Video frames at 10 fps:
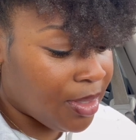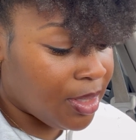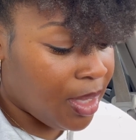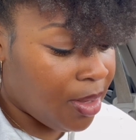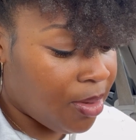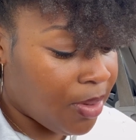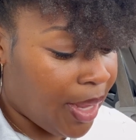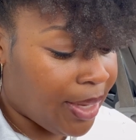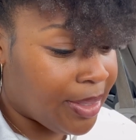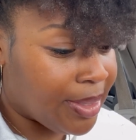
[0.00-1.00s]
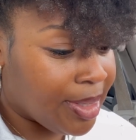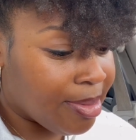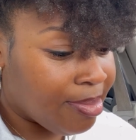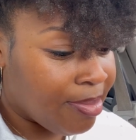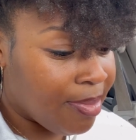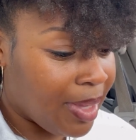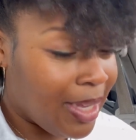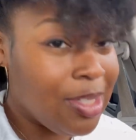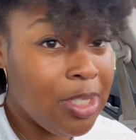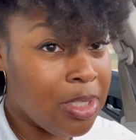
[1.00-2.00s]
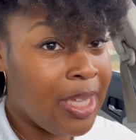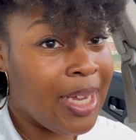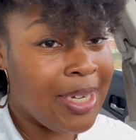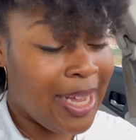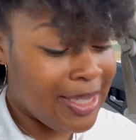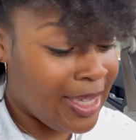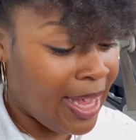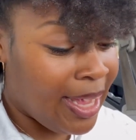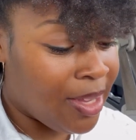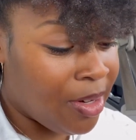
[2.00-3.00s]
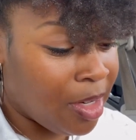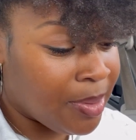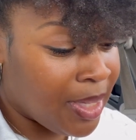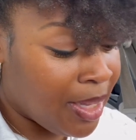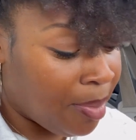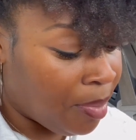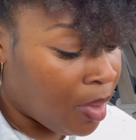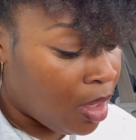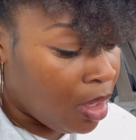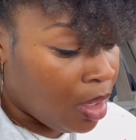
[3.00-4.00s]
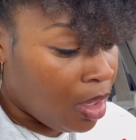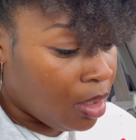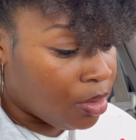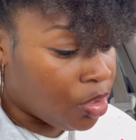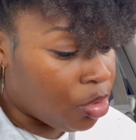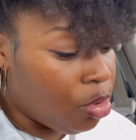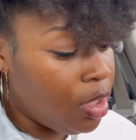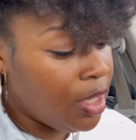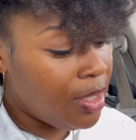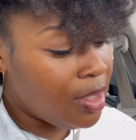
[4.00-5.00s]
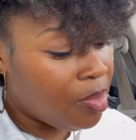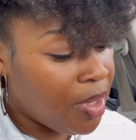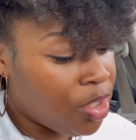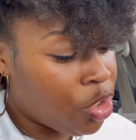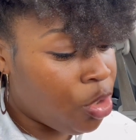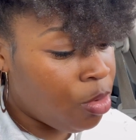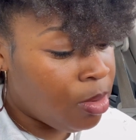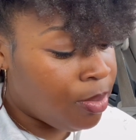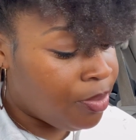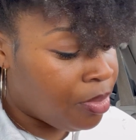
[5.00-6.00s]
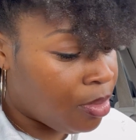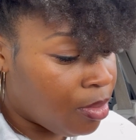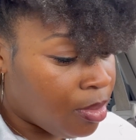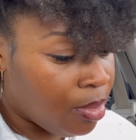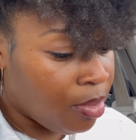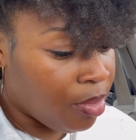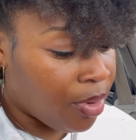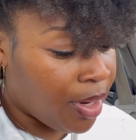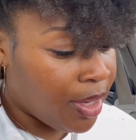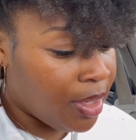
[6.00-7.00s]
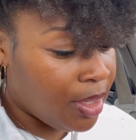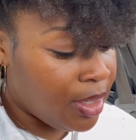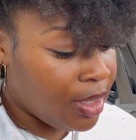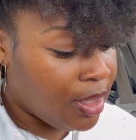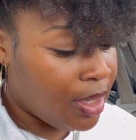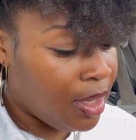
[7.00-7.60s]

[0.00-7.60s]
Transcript: so nice. Like he just looks like a nice guy. You know what I'm saying? Julius, big Jew. Brian.